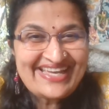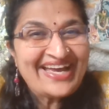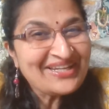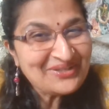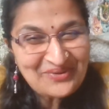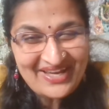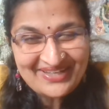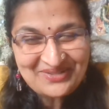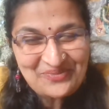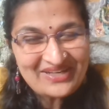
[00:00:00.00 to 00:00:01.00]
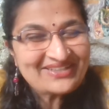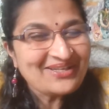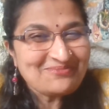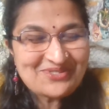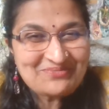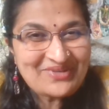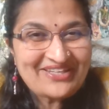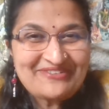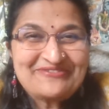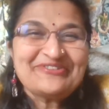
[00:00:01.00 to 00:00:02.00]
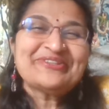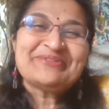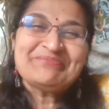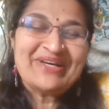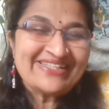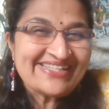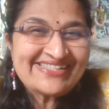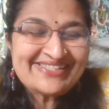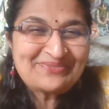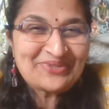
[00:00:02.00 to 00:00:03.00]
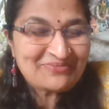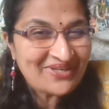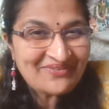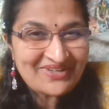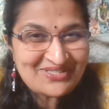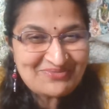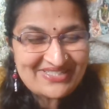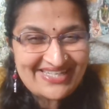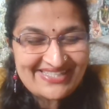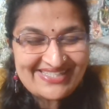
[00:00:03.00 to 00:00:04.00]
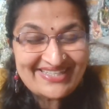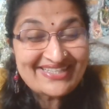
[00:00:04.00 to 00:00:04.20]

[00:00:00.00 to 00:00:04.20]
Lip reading: Hello, hi, and welcome to Meaningful Mondays with me, Rashmi Shetty,